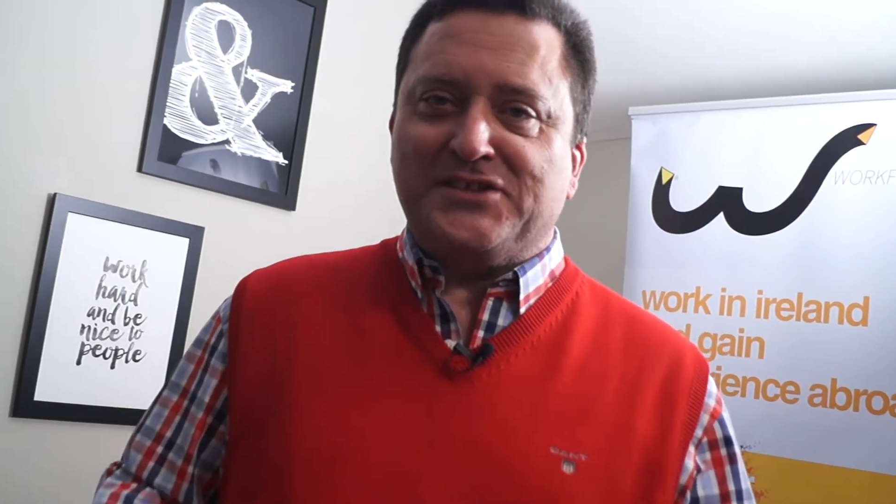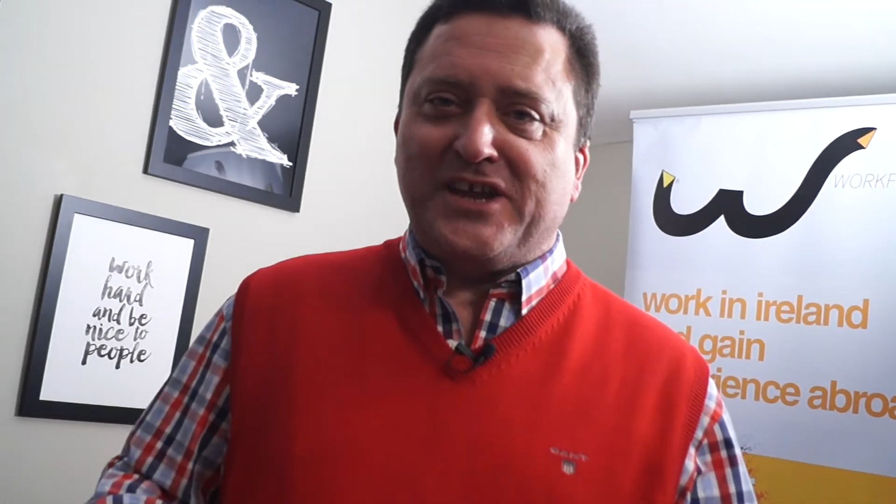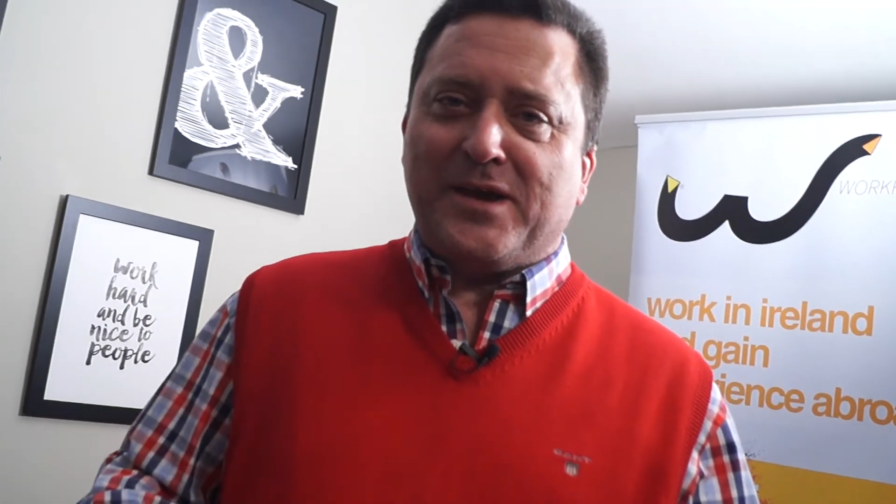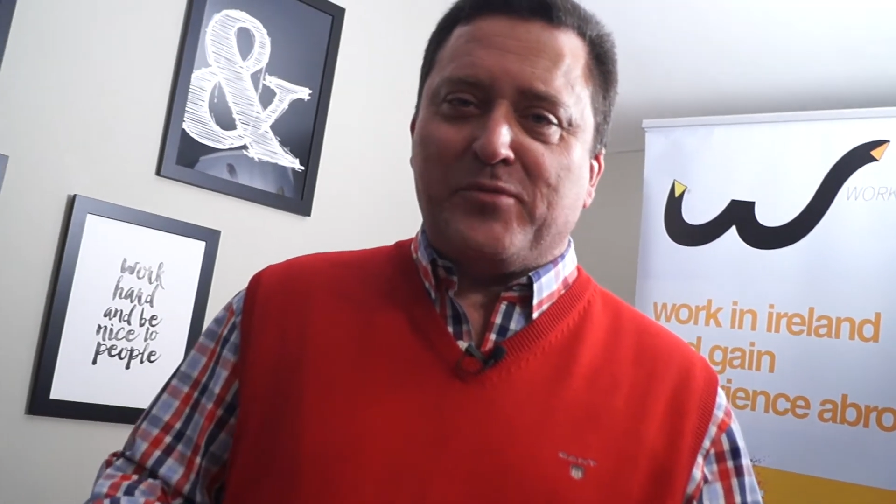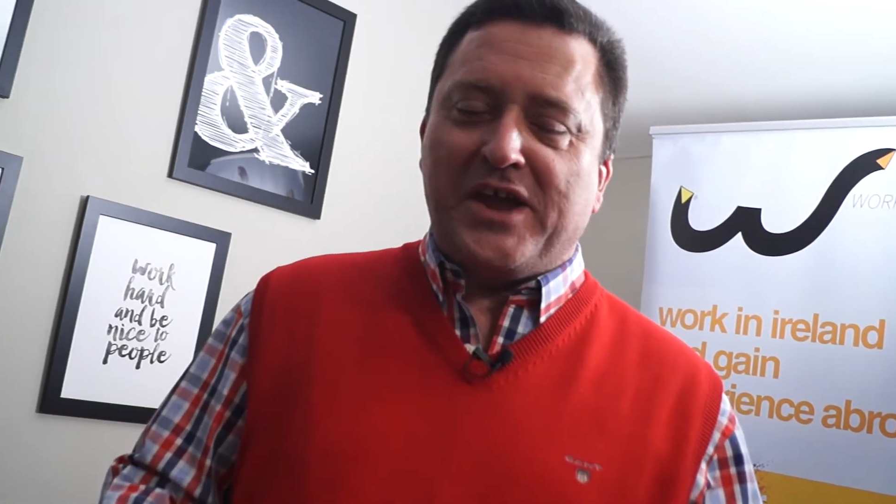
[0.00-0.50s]

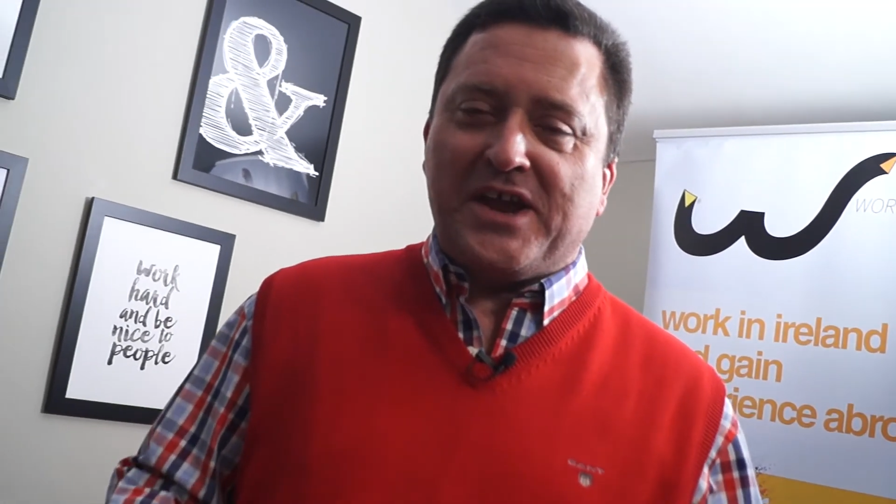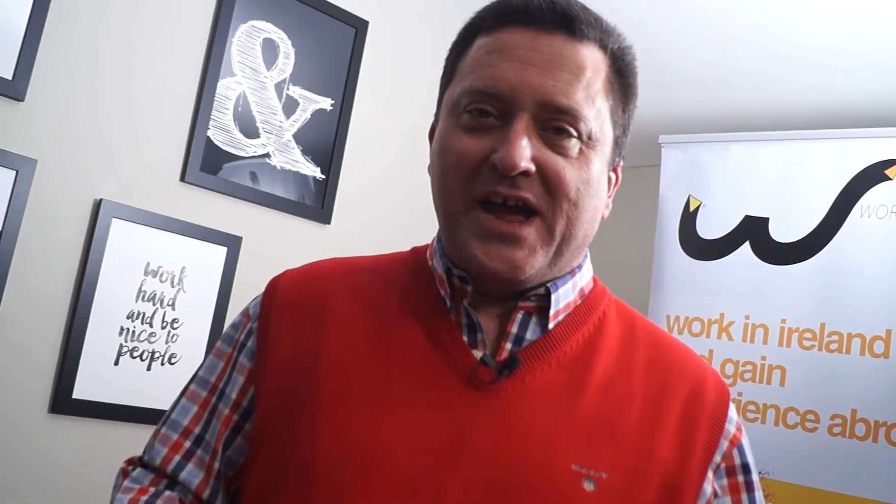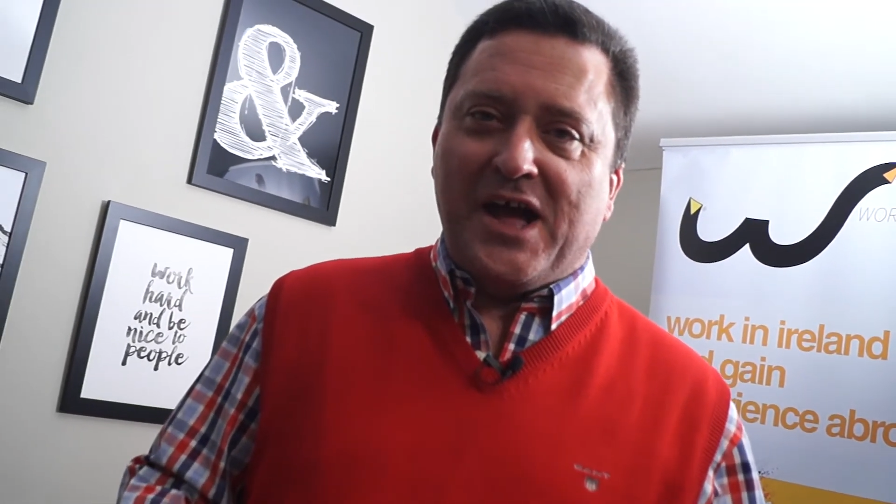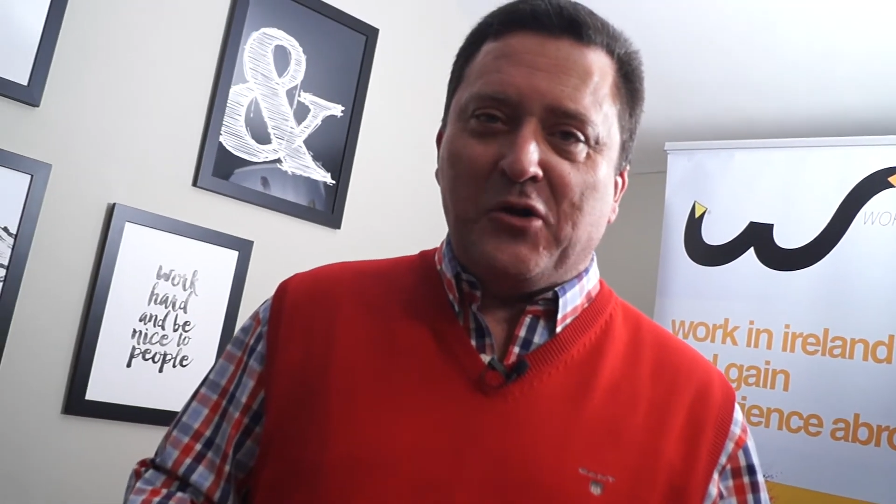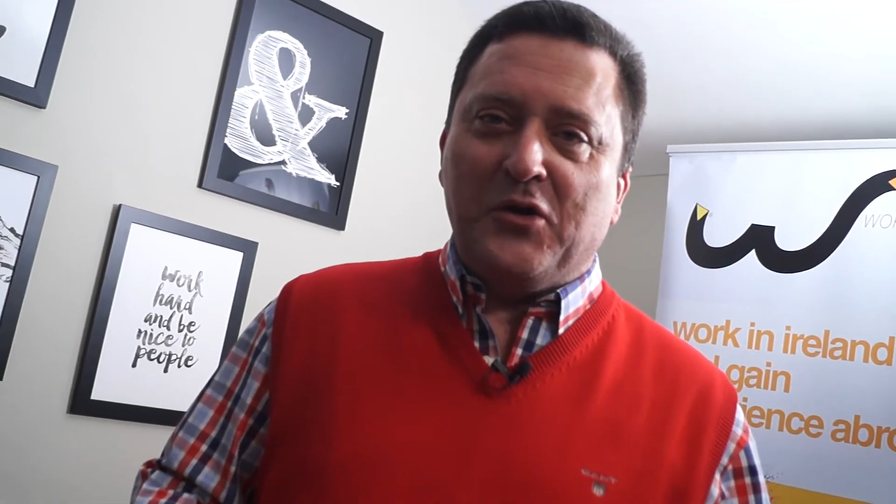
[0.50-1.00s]
take a break
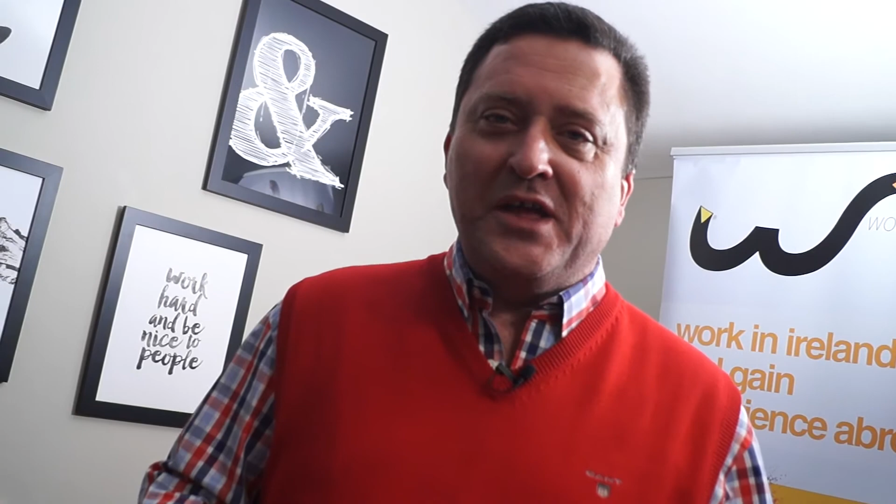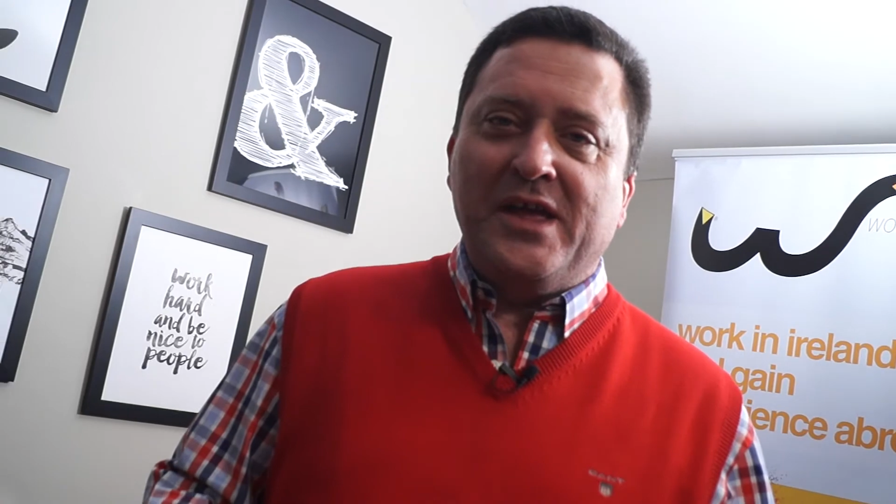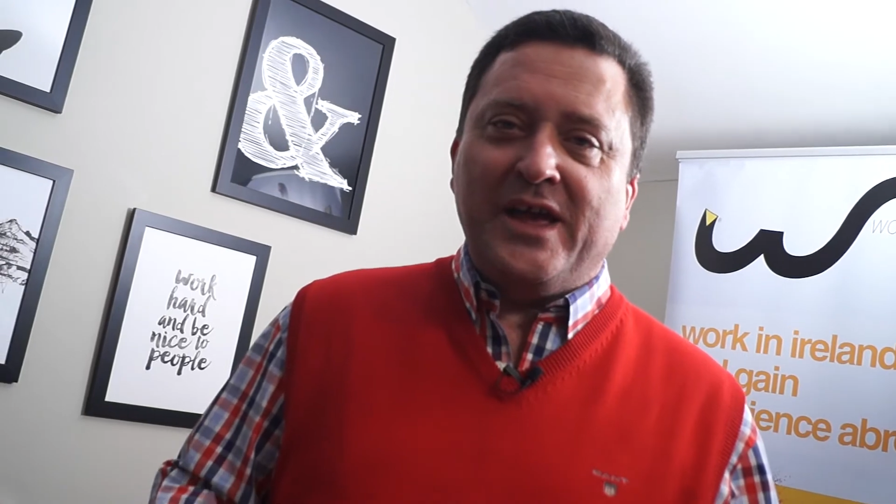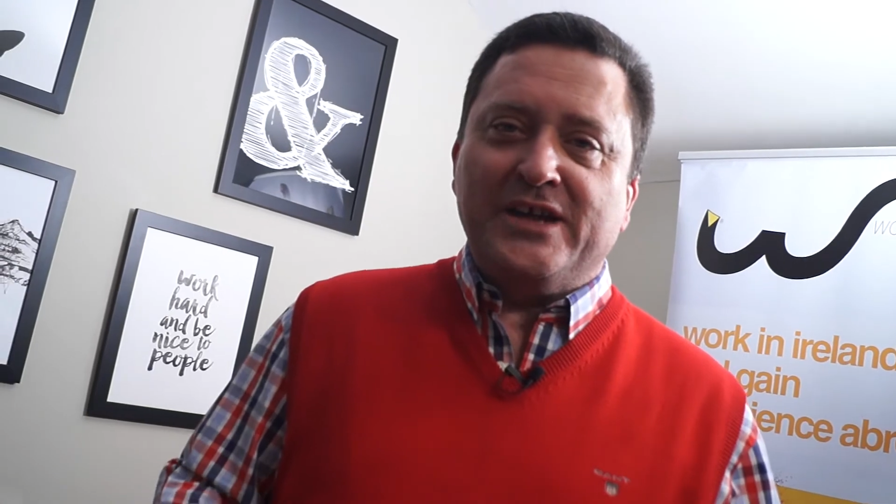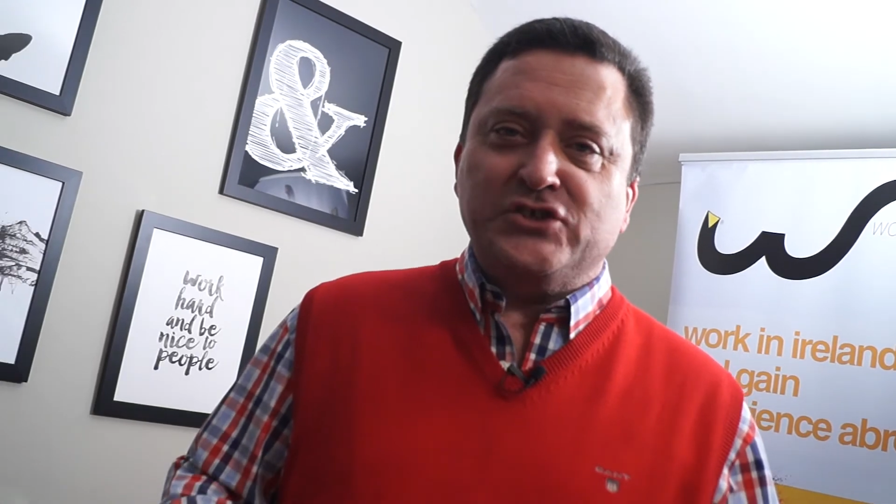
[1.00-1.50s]
now.
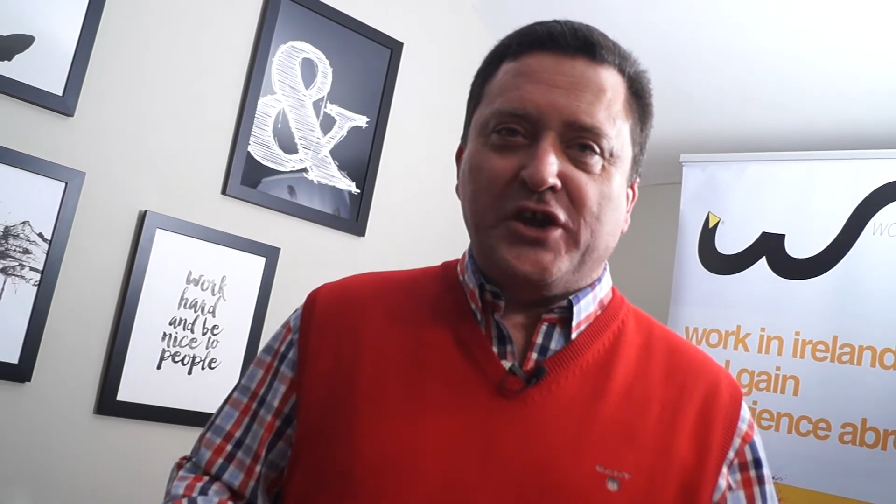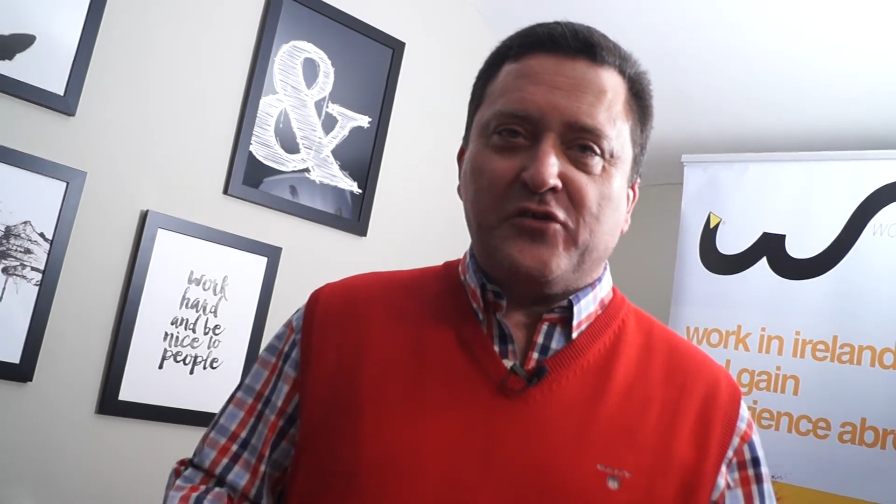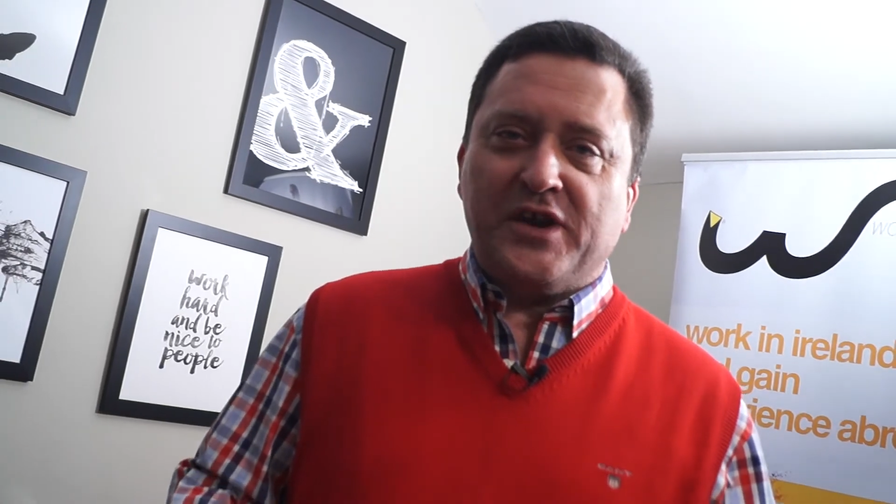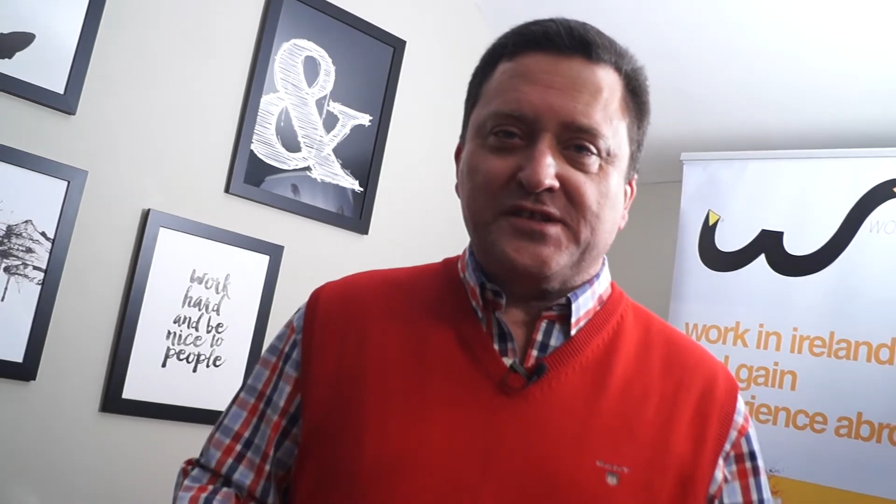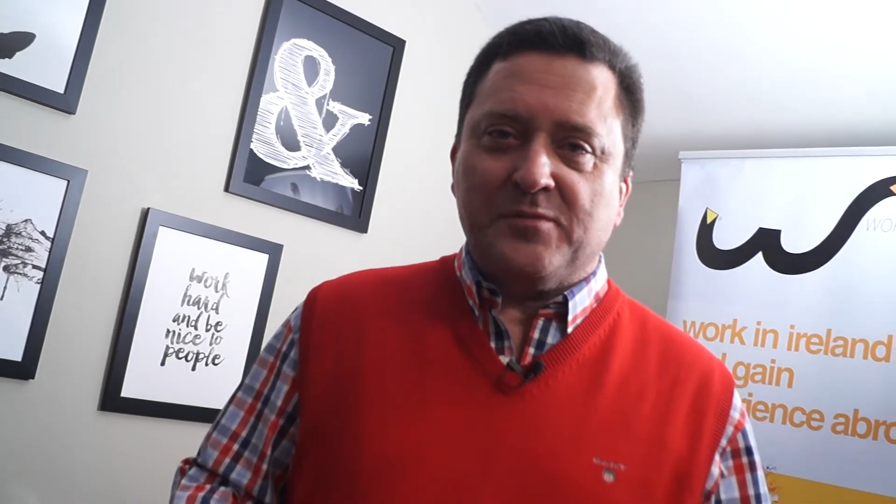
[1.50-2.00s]
Enjoy
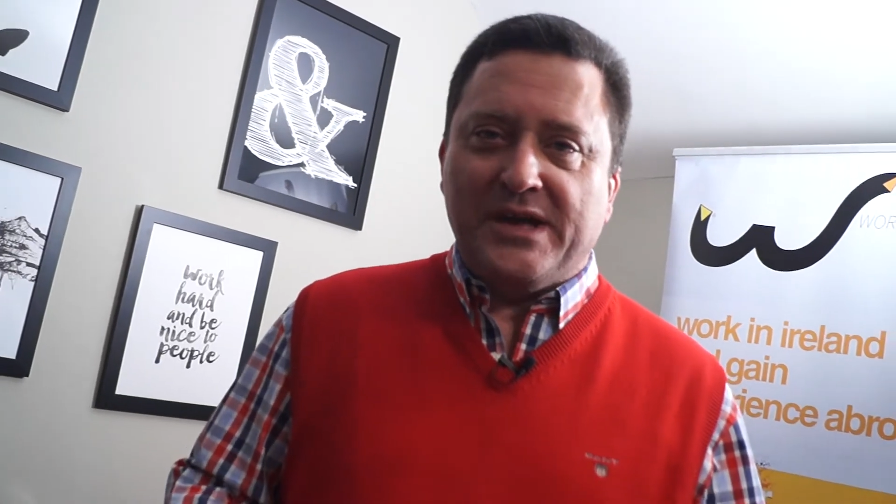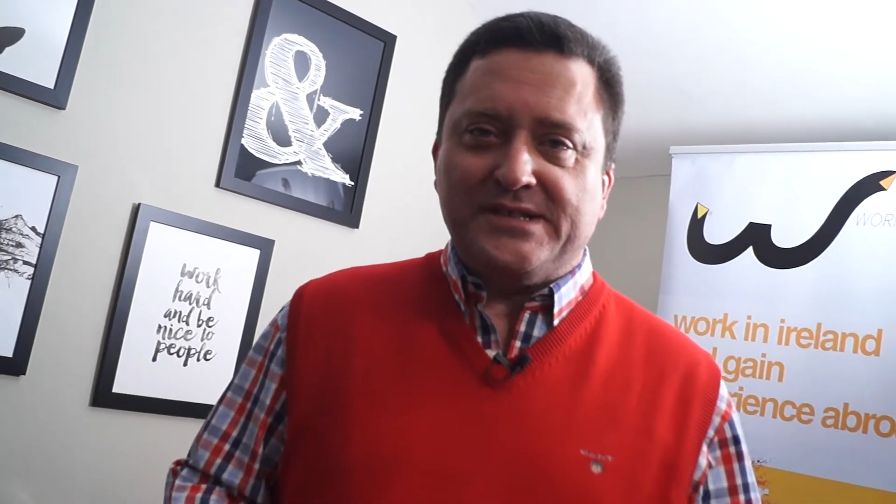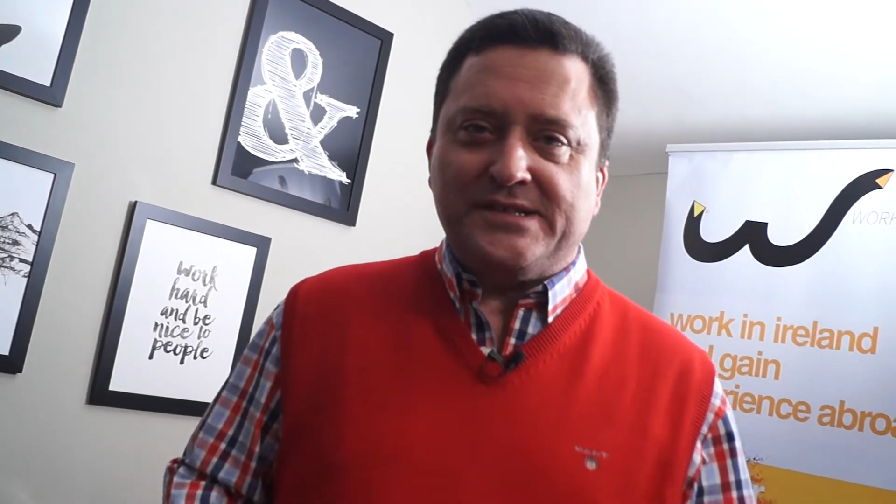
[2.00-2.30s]
Christmas.